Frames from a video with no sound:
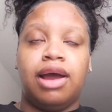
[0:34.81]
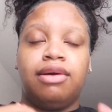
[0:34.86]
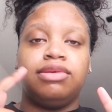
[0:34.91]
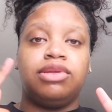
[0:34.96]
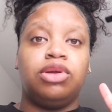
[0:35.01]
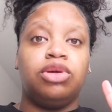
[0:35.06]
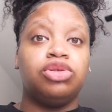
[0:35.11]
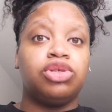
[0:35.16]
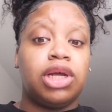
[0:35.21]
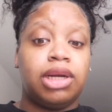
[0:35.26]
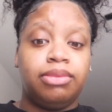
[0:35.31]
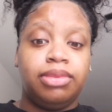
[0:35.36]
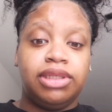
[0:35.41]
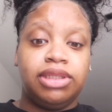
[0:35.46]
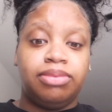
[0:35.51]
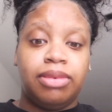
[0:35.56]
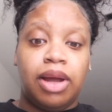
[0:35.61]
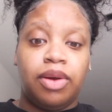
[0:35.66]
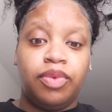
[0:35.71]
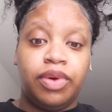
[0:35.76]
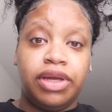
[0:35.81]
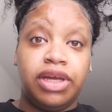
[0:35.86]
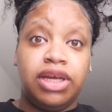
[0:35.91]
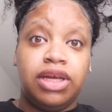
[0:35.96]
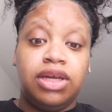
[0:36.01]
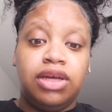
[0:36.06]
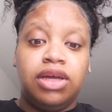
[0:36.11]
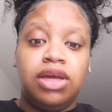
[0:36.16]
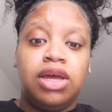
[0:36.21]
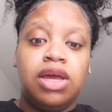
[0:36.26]
I was going to try to bleach my
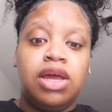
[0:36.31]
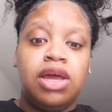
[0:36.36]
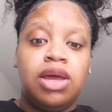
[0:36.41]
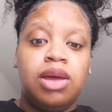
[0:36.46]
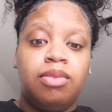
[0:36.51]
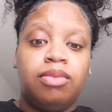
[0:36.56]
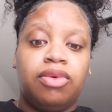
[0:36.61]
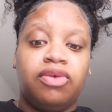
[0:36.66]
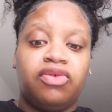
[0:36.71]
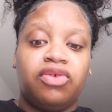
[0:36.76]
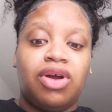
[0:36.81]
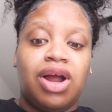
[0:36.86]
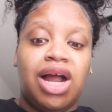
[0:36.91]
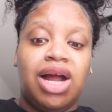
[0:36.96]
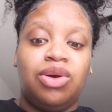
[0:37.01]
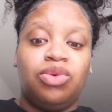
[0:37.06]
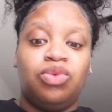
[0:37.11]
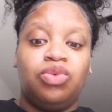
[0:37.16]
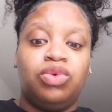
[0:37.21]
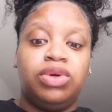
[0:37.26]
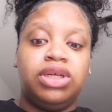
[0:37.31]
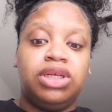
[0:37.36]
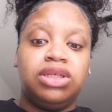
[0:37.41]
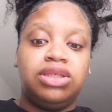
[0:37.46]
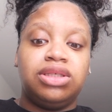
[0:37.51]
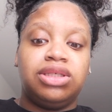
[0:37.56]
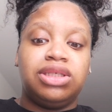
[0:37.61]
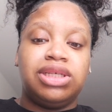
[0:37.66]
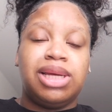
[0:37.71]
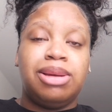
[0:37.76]
wig before I
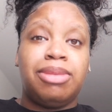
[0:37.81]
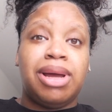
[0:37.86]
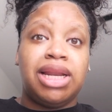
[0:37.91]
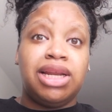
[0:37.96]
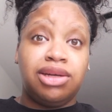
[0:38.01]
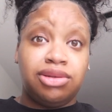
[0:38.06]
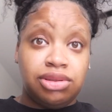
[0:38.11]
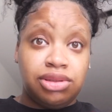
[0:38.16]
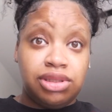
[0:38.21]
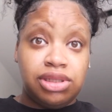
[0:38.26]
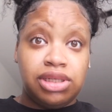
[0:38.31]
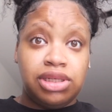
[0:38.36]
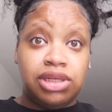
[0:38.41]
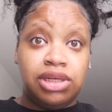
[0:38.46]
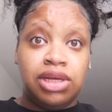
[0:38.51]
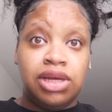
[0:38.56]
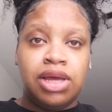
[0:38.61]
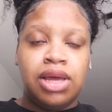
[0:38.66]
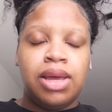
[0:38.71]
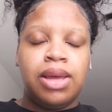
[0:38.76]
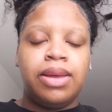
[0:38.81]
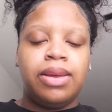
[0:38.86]
went to get my nails done,